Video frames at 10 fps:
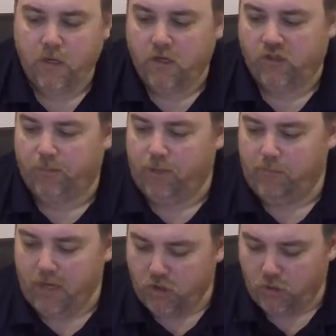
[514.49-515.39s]
Some of them
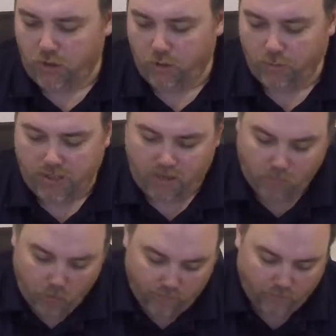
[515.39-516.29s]
may trigger when they
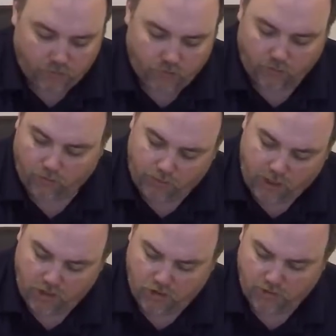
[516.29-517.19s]
move to a certain
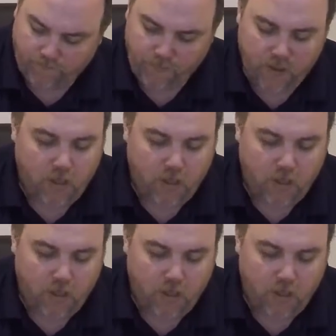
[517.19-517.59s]
location.